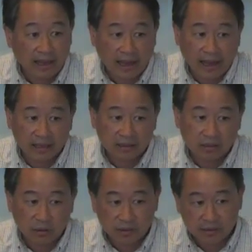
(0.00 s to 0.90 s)
And
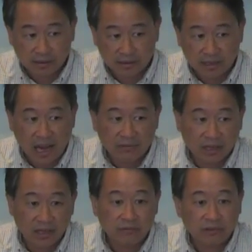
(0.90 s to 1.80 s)
so it's, it's kind of
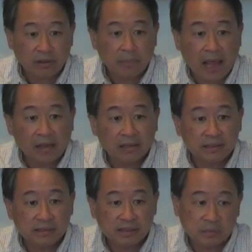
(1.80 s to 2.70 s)
an unfair
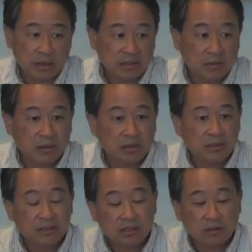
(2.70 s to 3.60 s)
balance, especially when you
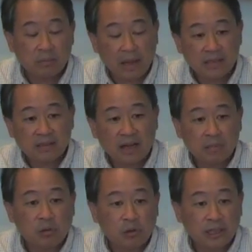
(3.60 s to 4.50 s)
consider based on
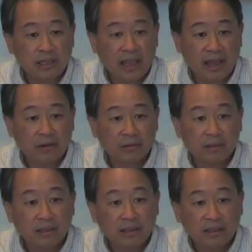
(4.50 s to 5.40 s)
employee count,
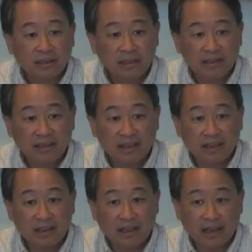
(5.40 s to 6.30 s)

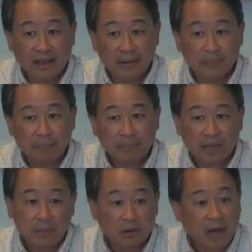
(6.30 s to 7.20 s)
the um,
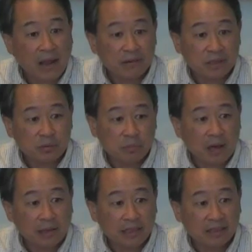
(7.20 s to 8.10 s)
demographics would
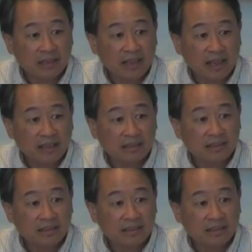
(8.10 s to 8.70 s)
probably indicate